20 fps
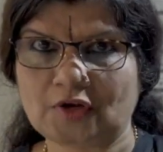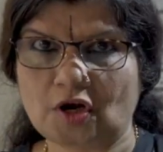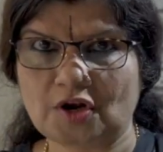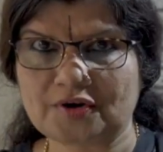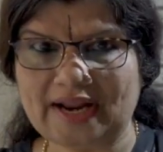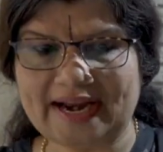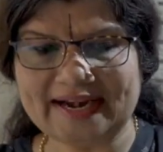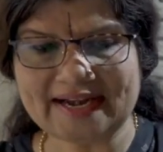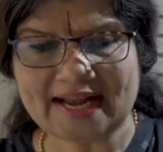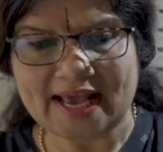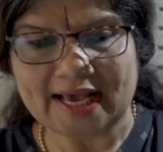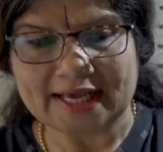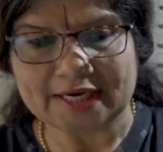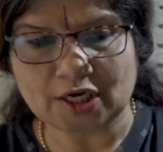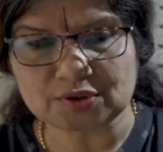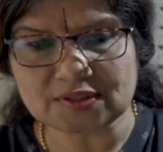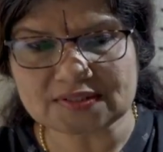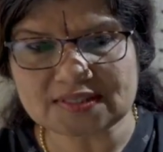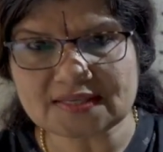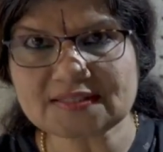Alright,
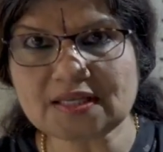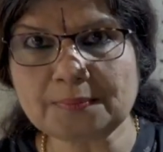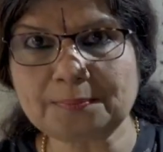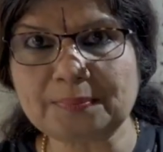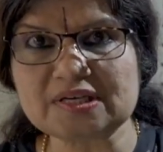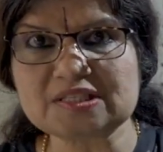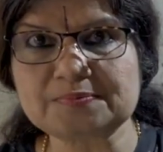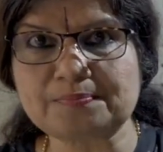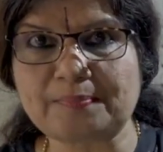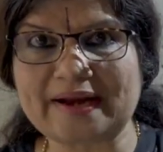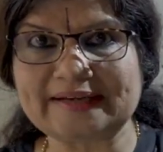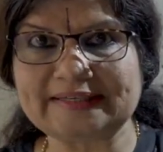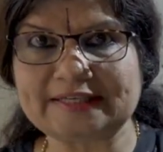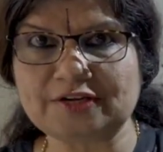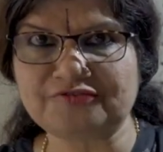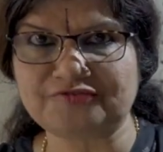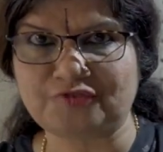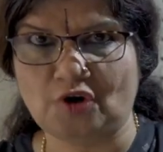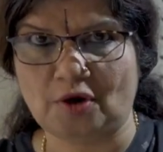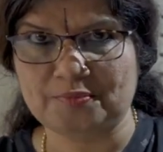now this is the
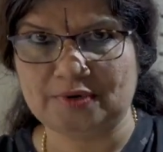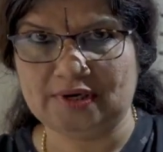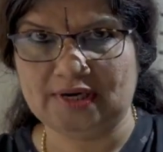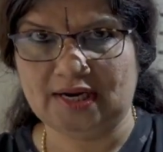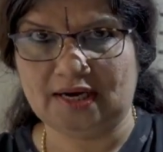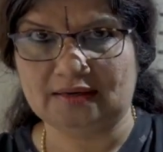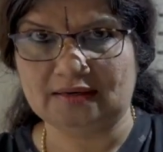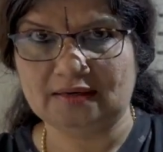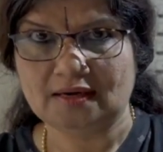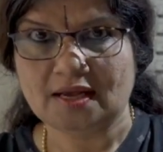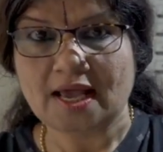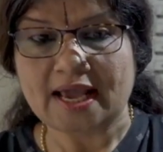perspective formula.